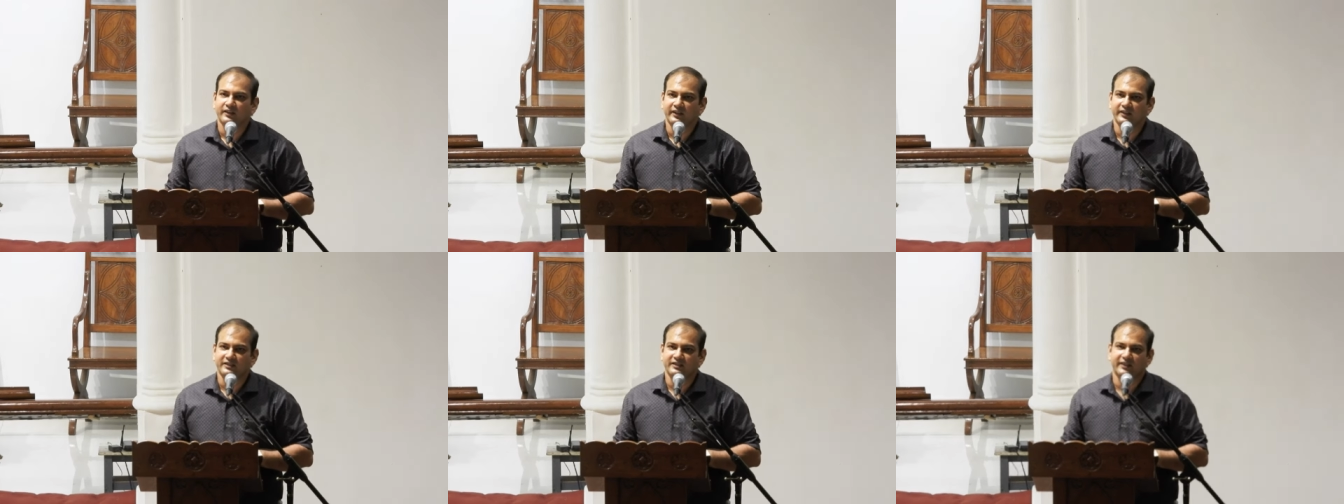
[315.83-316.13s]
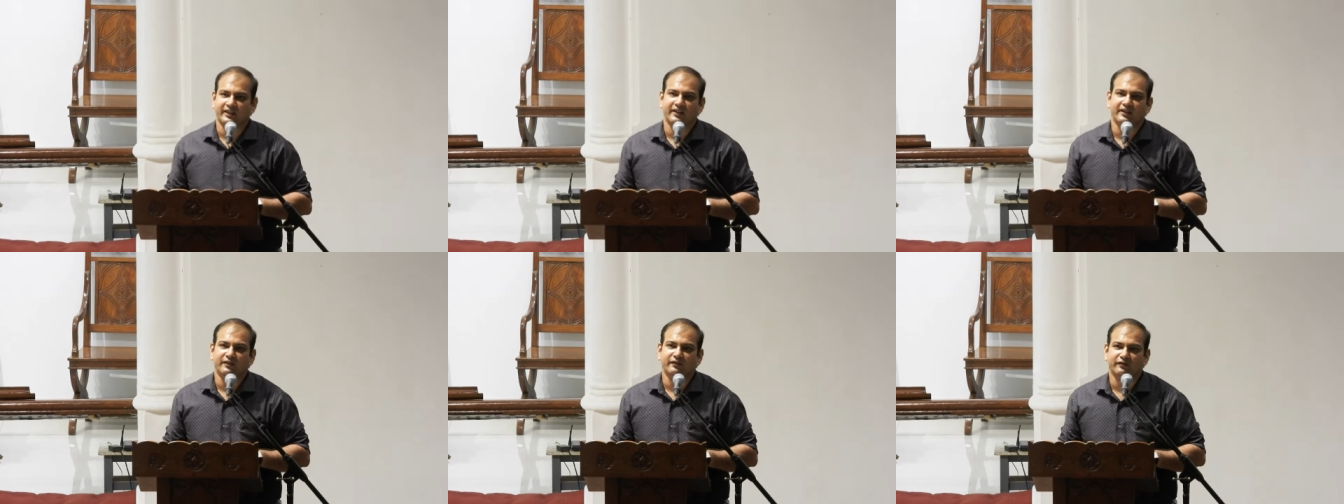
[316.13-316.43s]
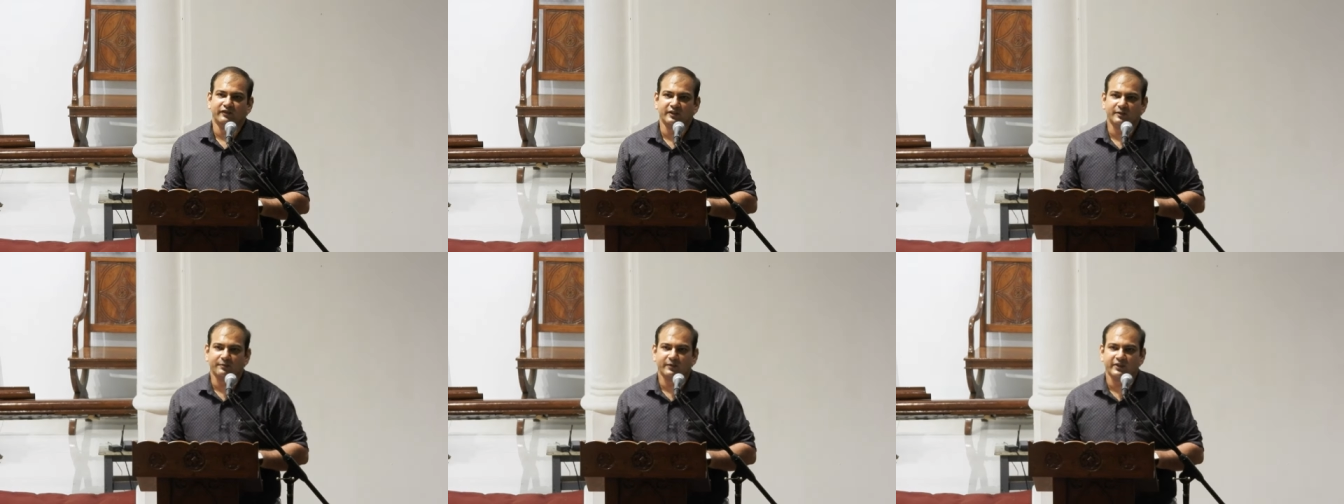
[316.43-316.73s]
It's there in
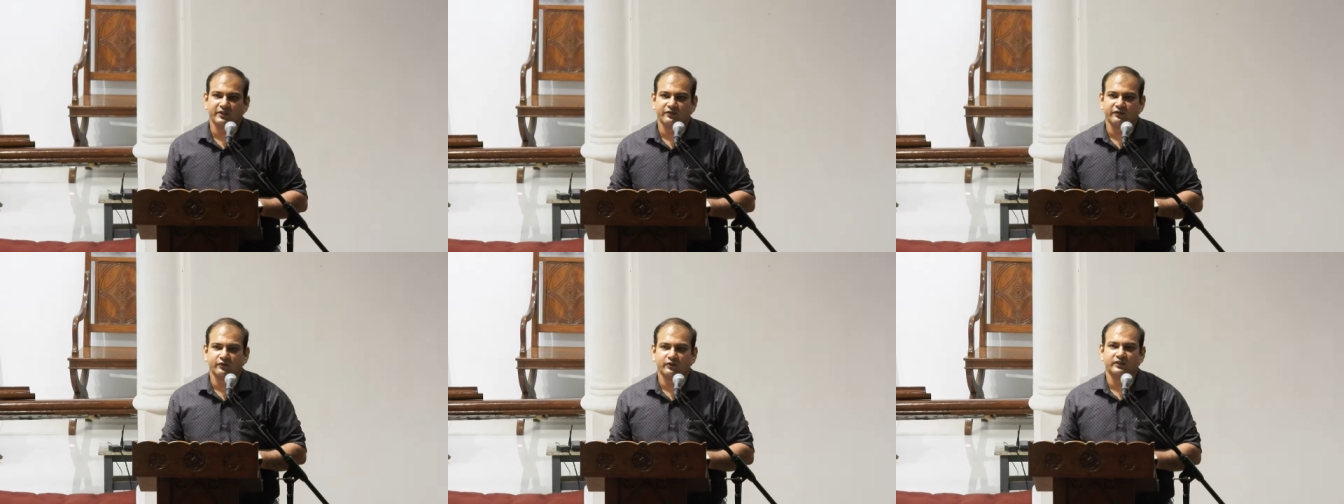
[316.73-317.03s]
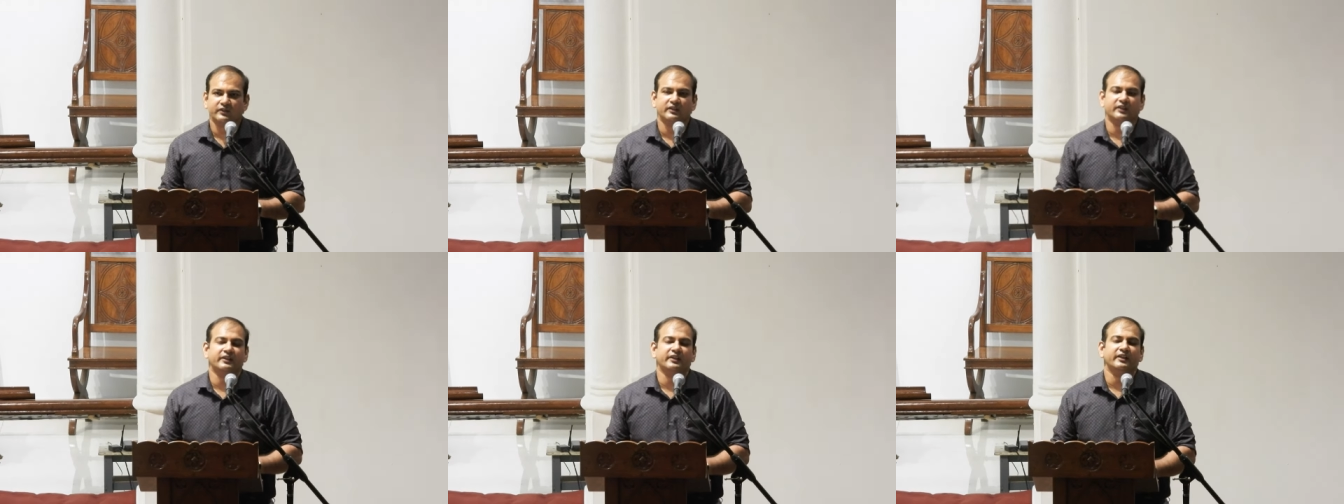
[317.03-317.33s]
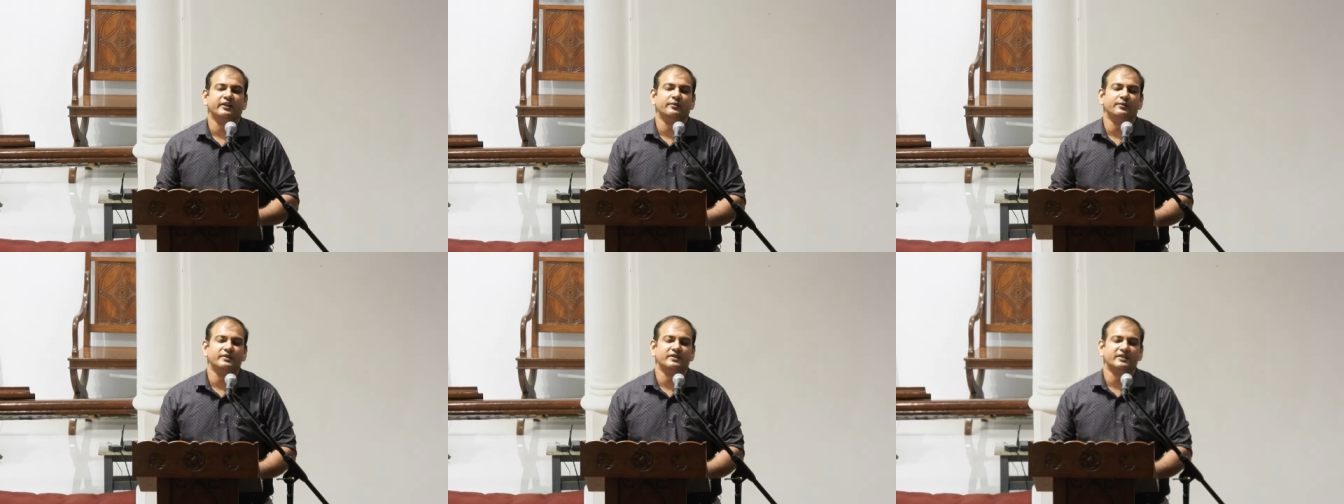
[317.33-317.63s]
Philippians
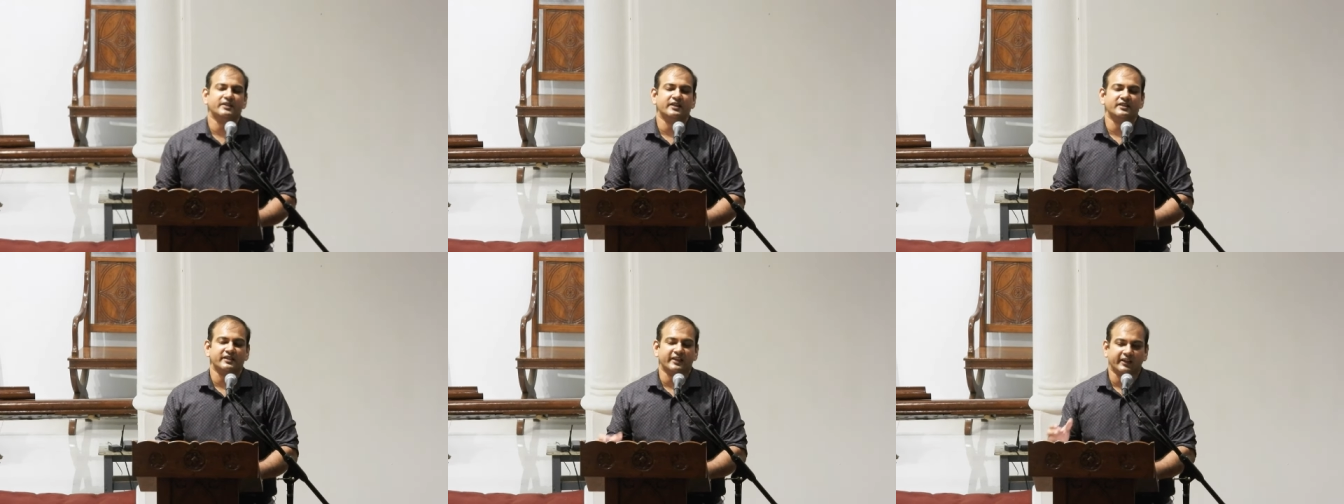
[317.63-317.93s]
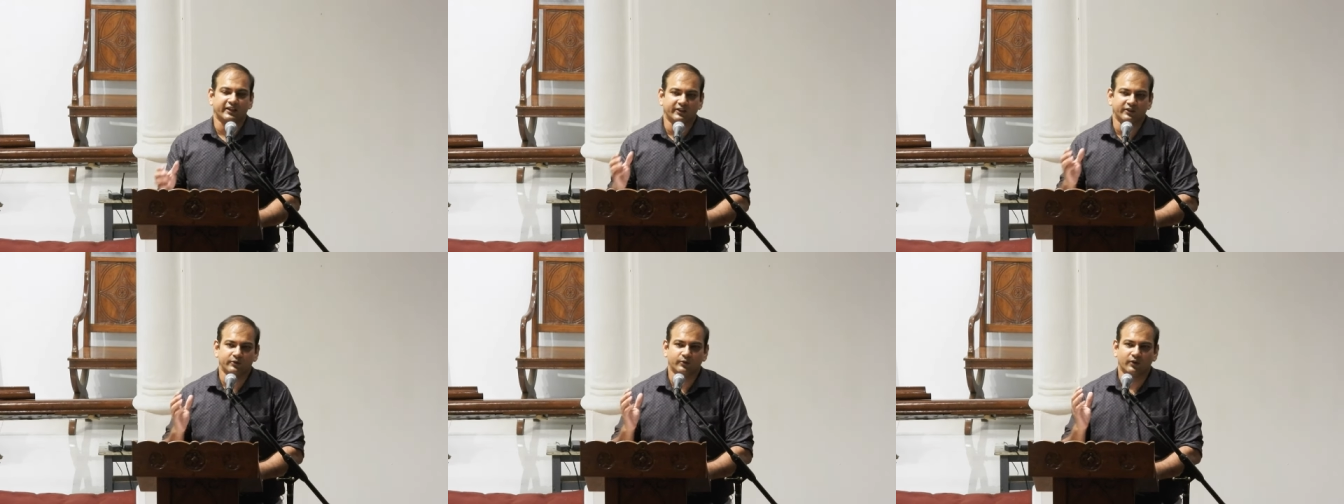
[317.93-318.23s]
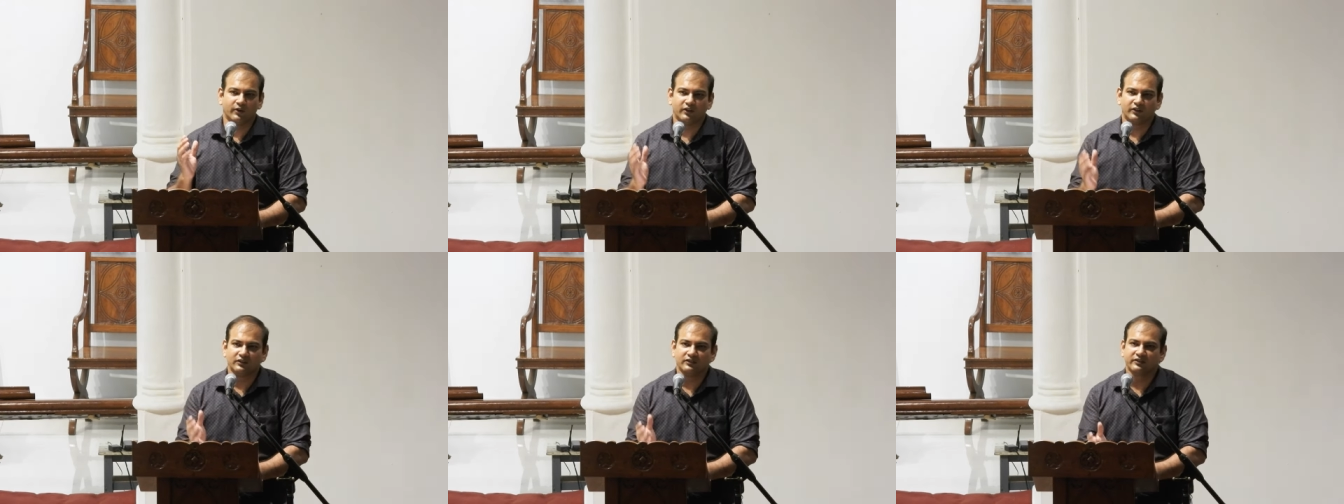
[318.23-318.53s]
4:13 which says I can do
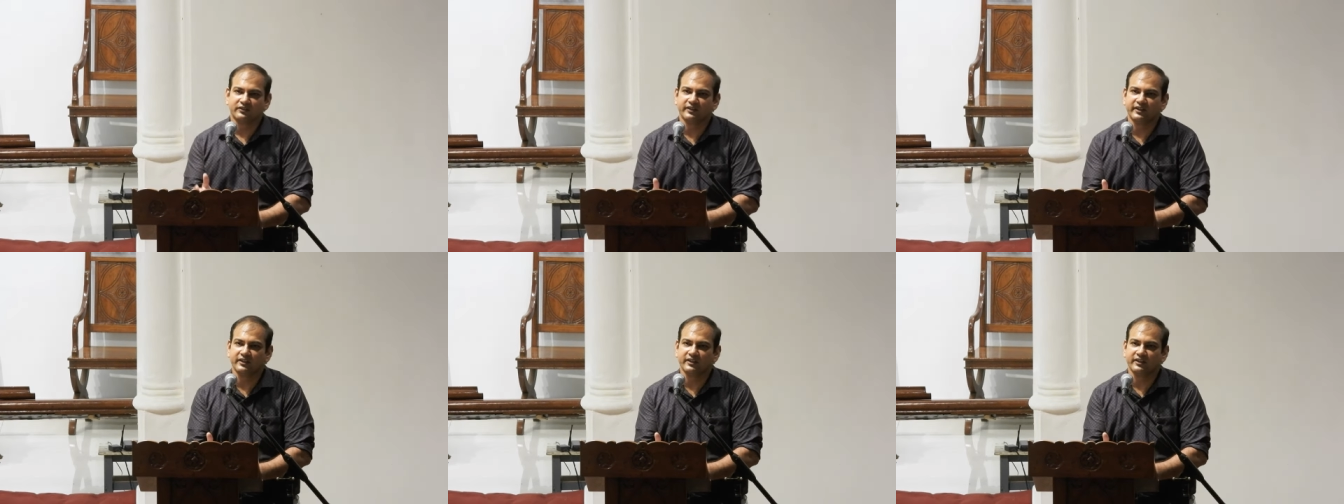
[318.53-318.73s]
all